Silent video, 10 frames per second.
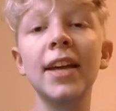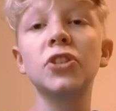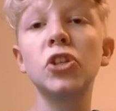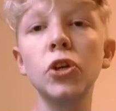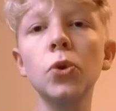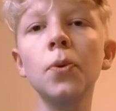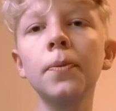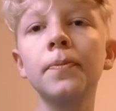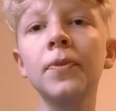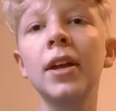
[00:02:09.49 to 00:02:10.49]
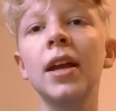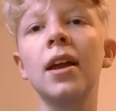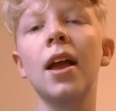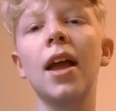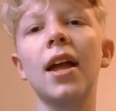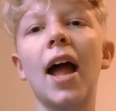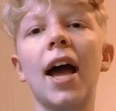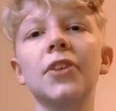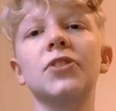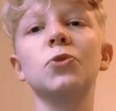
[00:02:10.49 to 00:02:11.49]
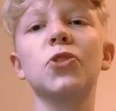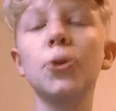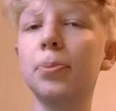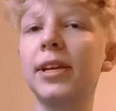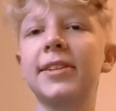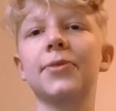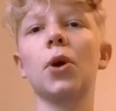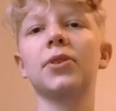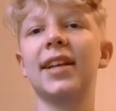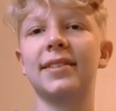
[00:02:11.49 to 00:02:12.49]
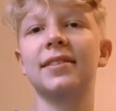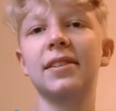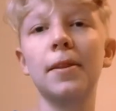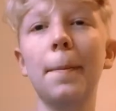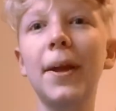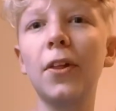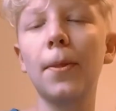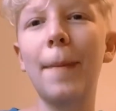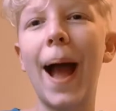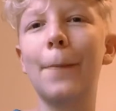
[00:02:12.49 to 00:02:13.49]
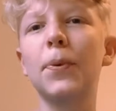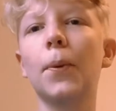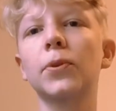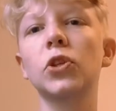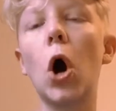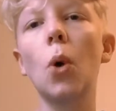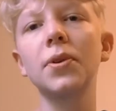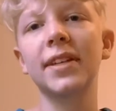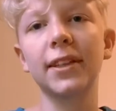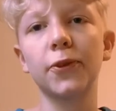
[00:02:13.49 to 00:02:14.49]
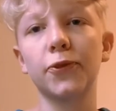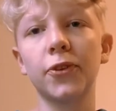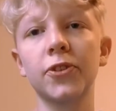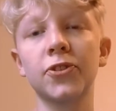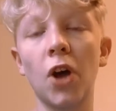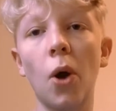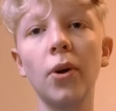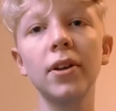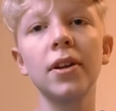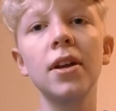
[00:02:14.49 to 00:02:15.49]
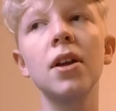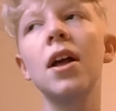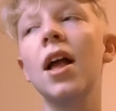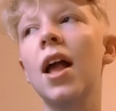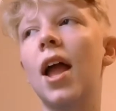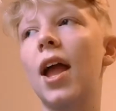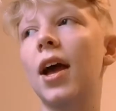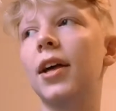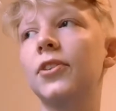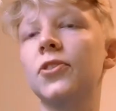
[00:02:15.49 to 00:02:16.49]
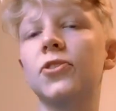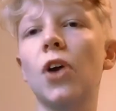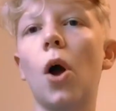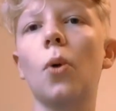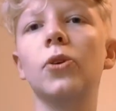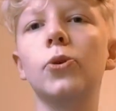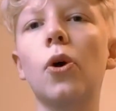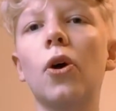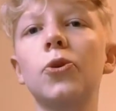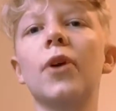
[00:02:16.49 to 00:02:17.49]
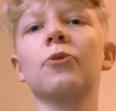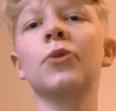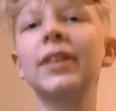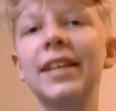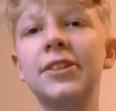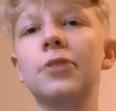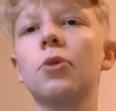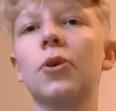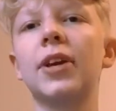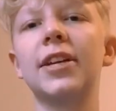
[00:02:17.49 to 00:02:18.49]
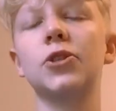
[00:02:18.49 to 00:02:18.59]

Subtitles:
Two, it has super easy rotates. It's in the middle of the map. You almost always get the first zone. And so you have really easy rotates.